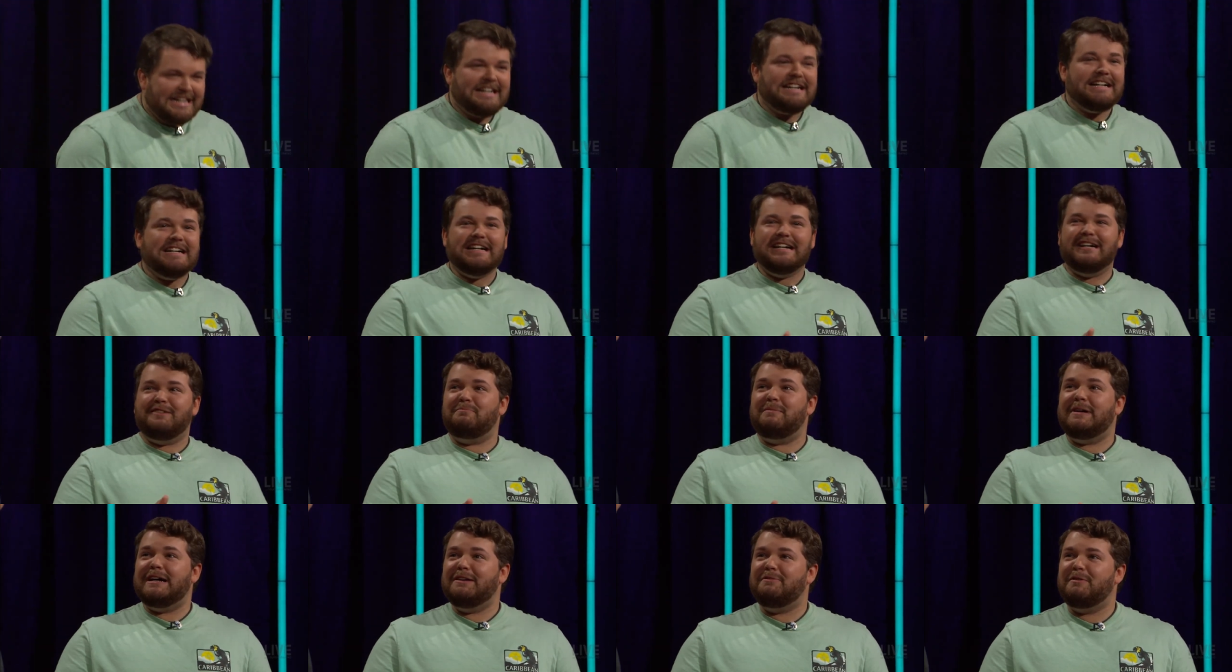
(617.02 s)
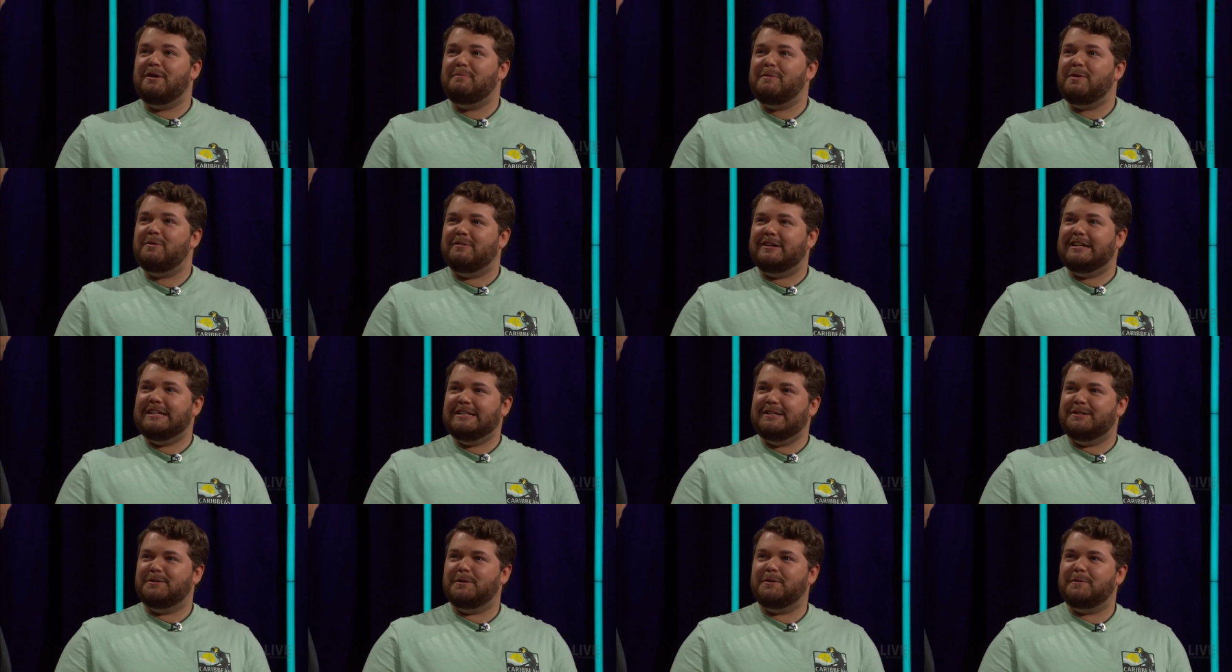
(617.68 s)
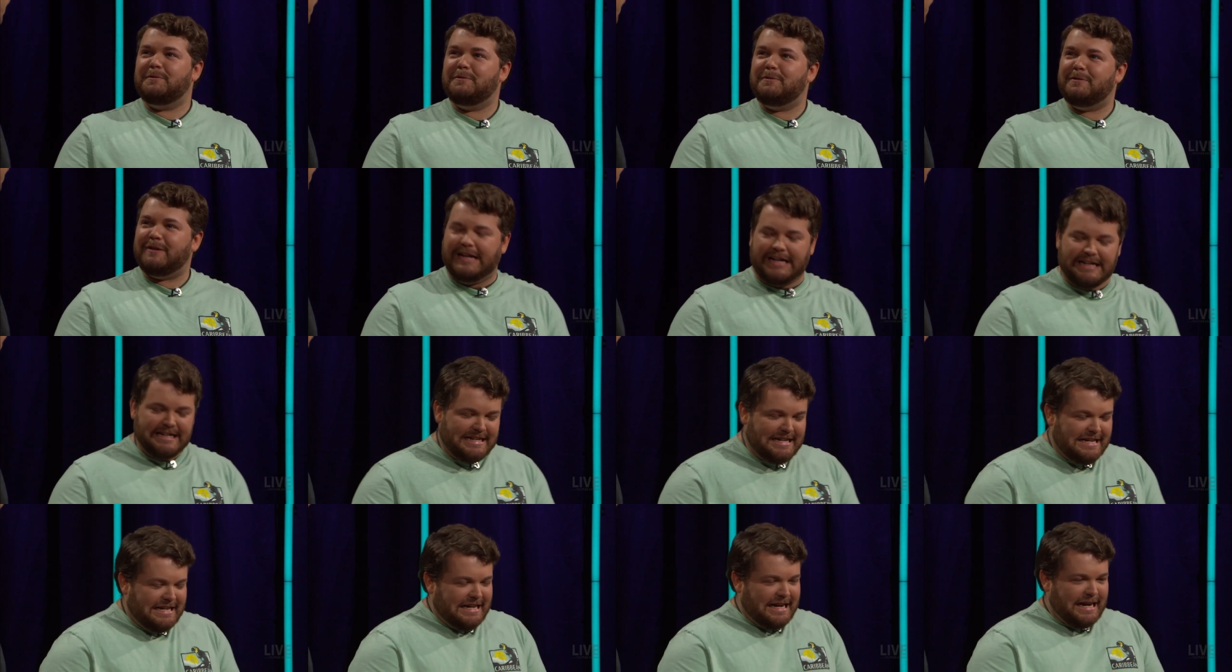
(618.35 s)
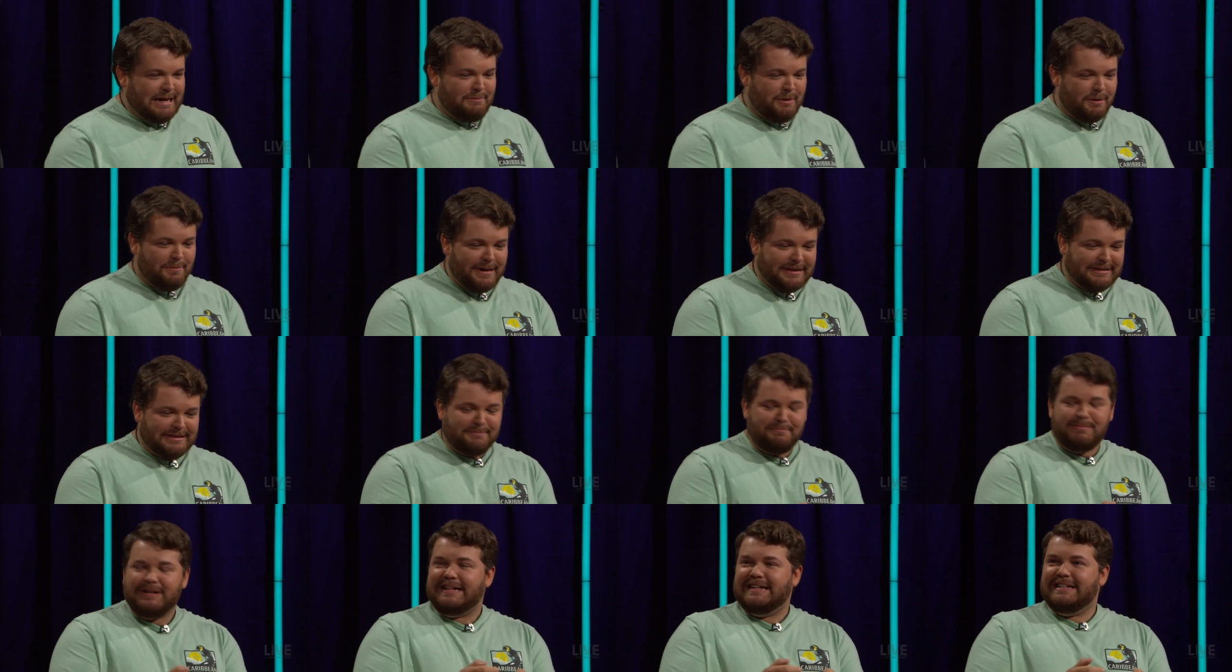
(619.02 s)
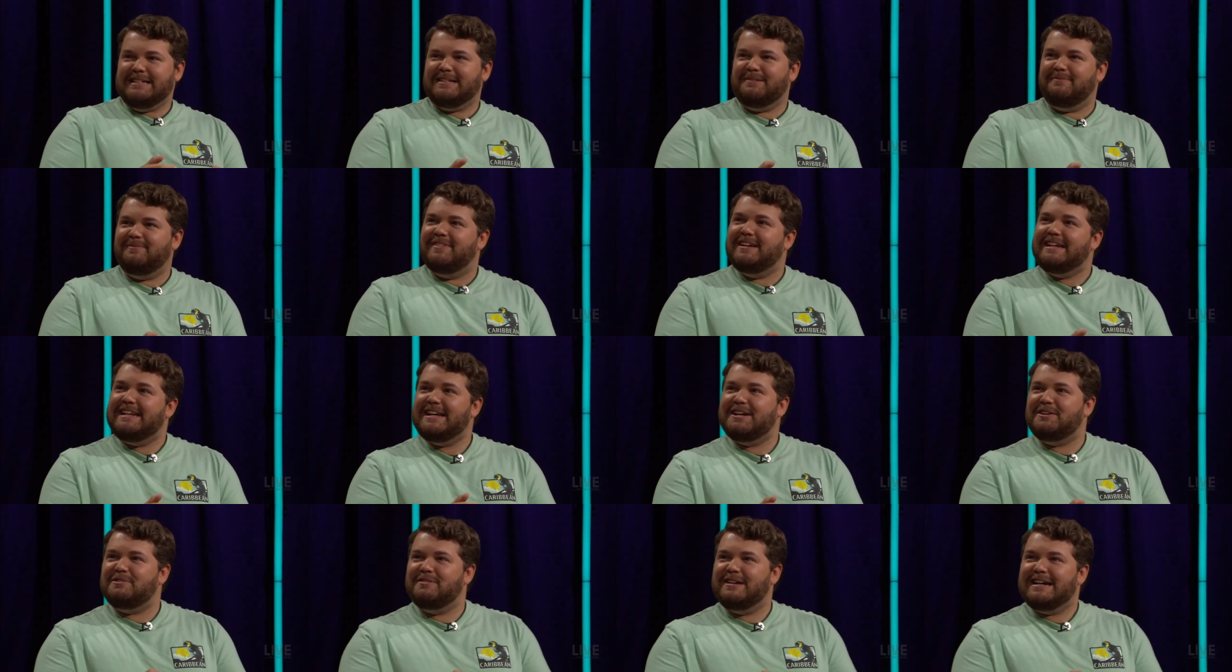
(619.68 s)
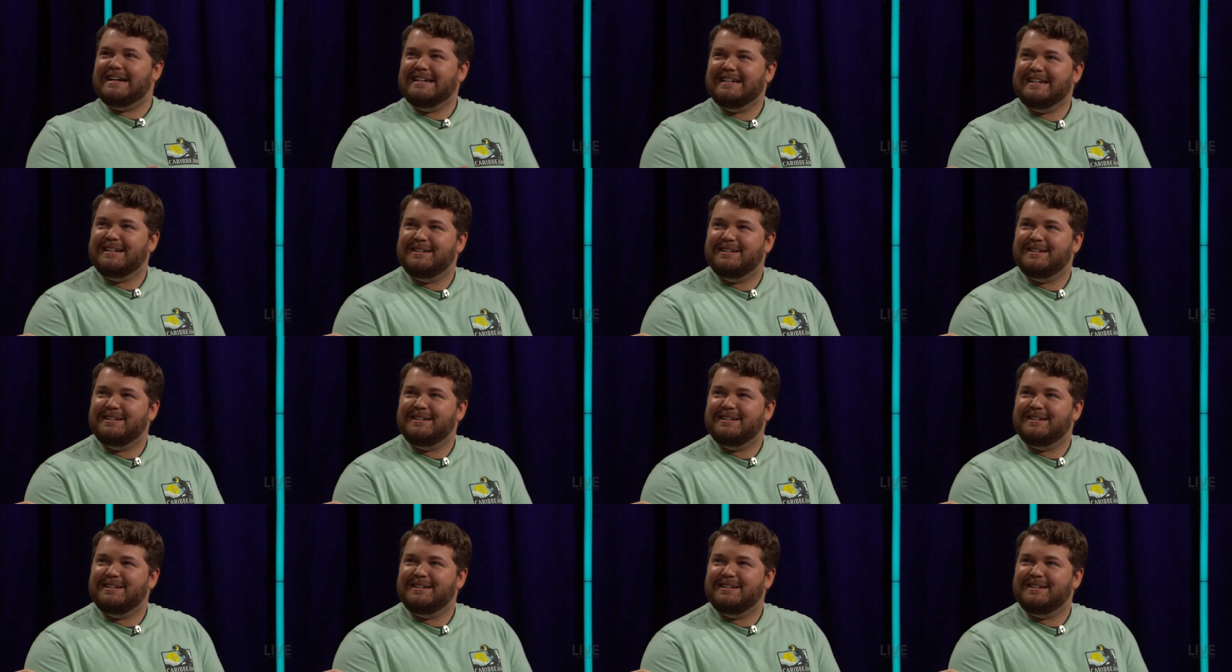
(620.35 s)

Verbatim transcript: I have my remote control. I'm about to play some video games.